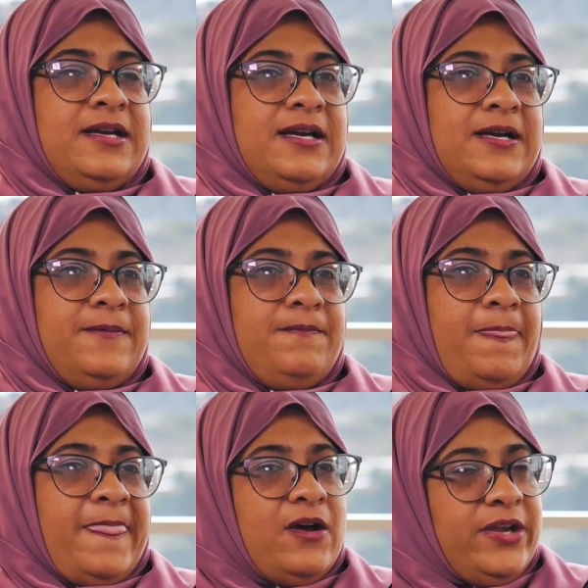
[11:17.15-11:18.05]

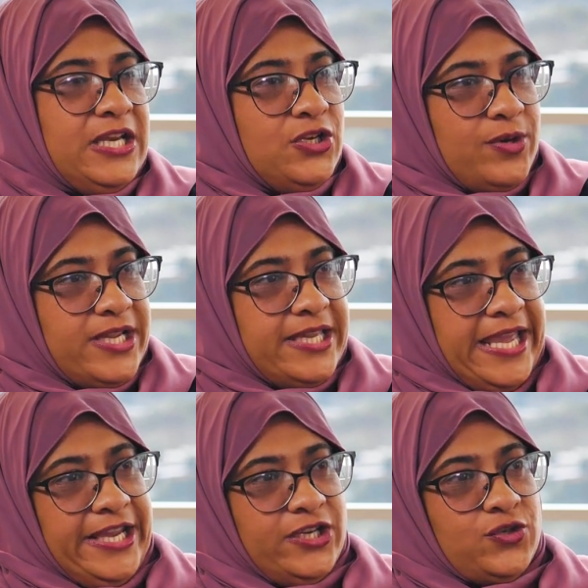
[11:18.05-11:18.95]
How can you
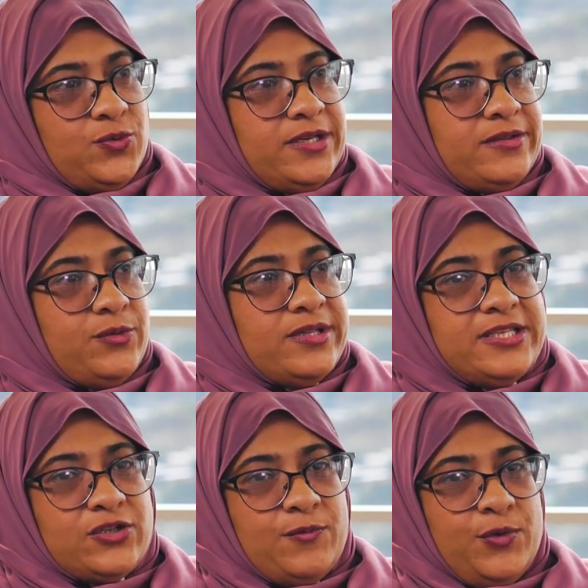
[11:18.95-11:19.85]
engage with
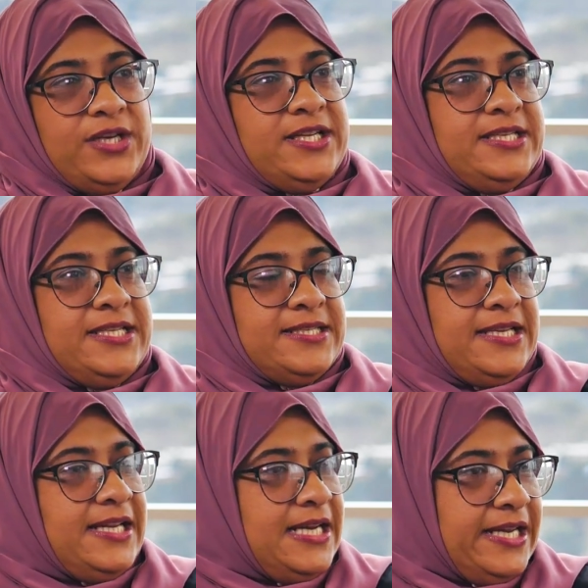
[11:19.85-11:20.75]
these communities
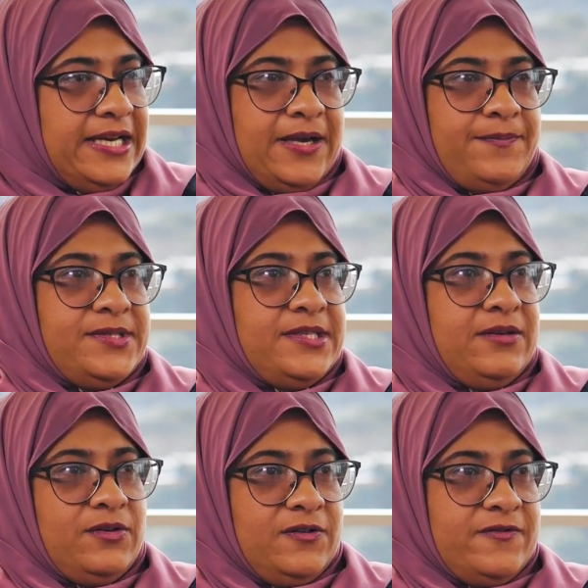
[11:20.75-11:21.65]
in cleanups
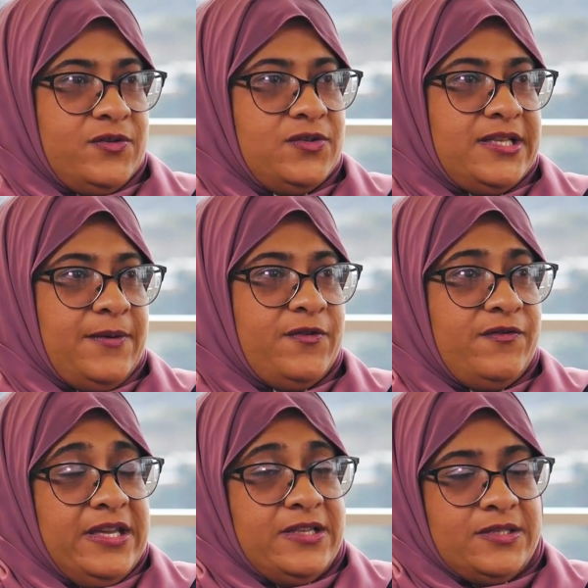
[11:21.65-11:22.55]
and all of those type of
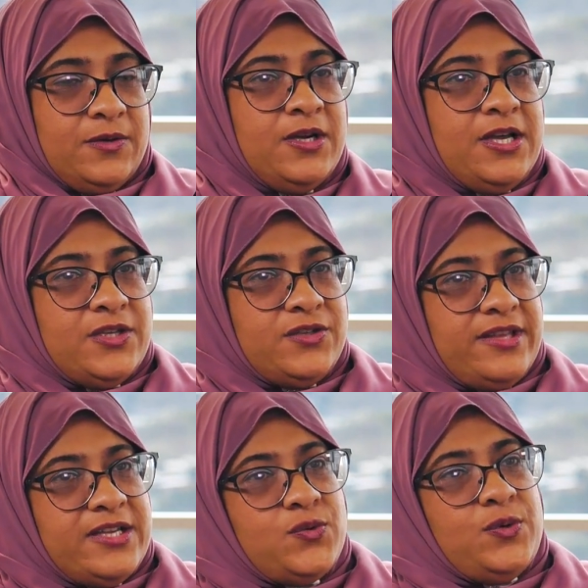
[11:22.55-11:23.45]
things? So
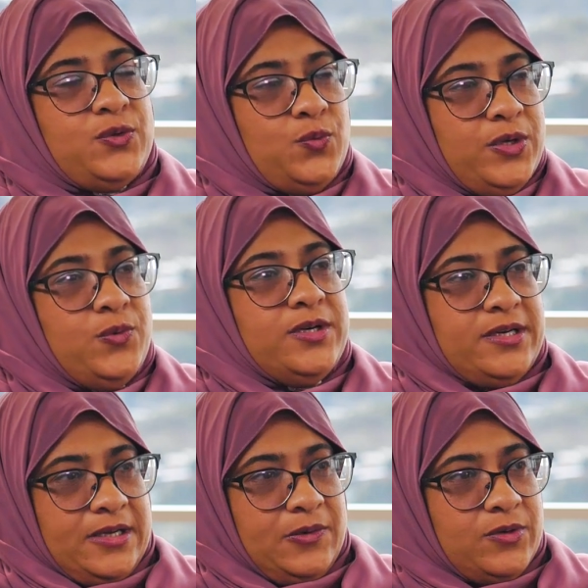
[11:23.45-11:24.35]
that's what we're
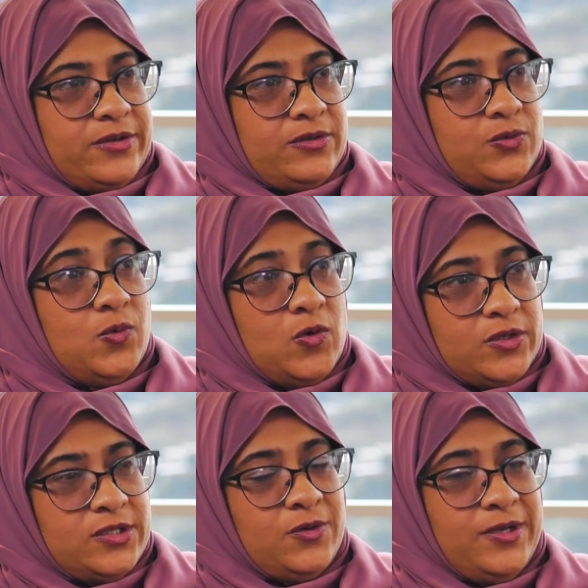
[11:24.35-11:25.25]
working with
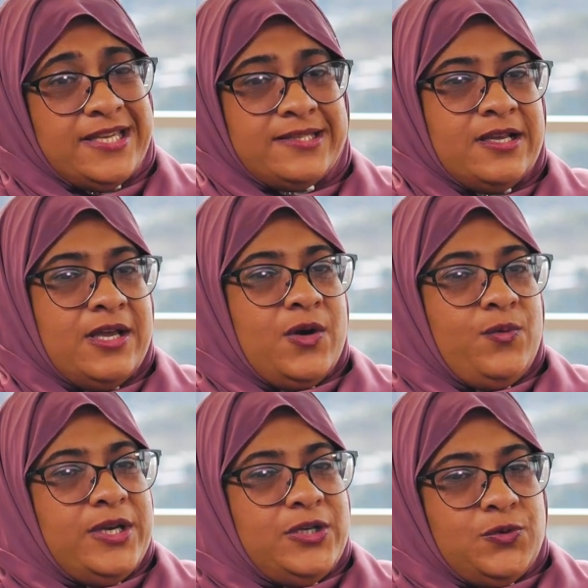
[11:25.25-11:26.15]
towards. So yes,
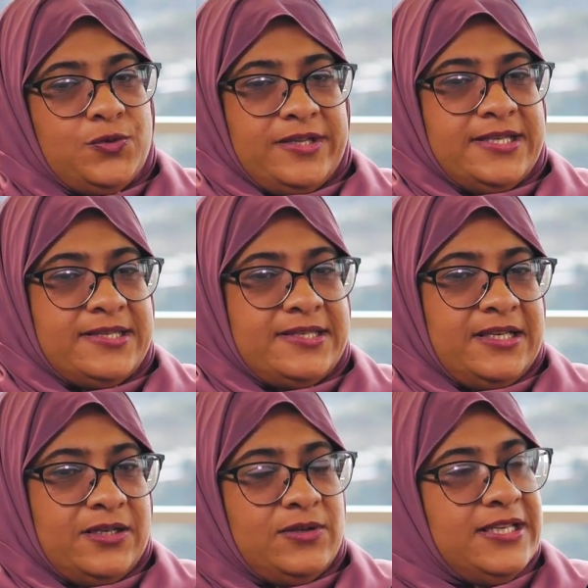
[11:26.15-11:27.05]
we do these,
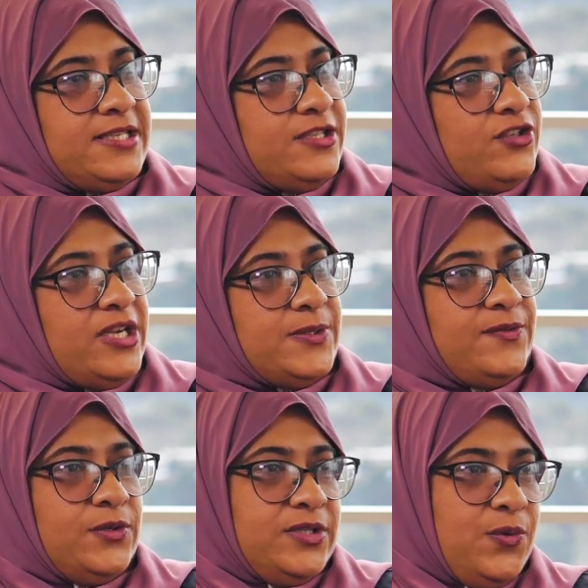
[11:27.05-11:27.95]
you know, litter traps,
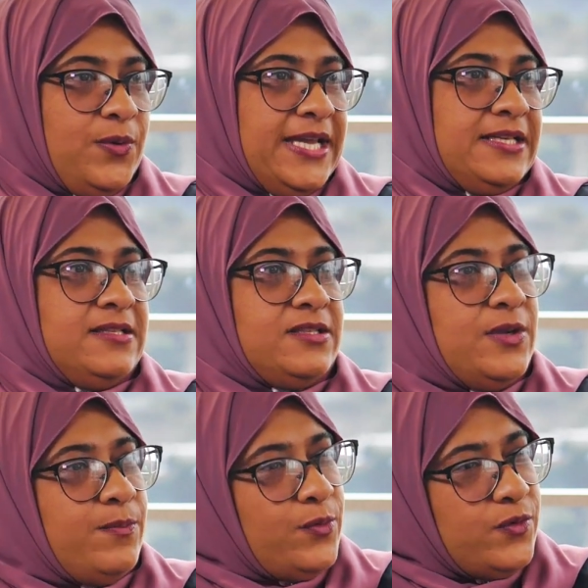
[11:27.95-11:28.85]
floating wetlands
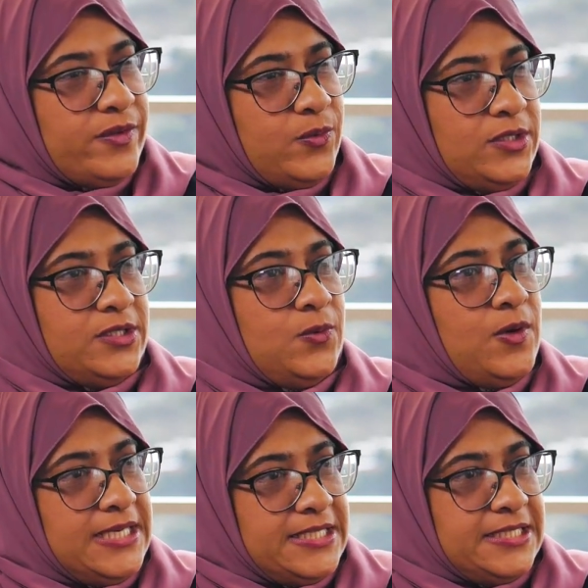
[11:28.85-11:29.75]
to improve the water
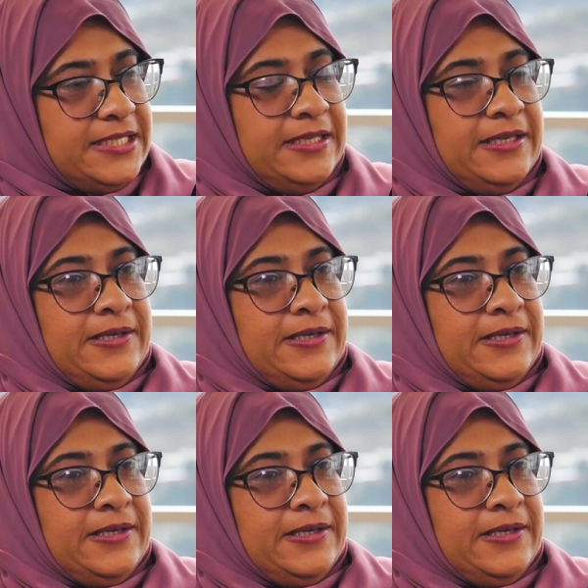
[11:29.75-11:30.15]
quality.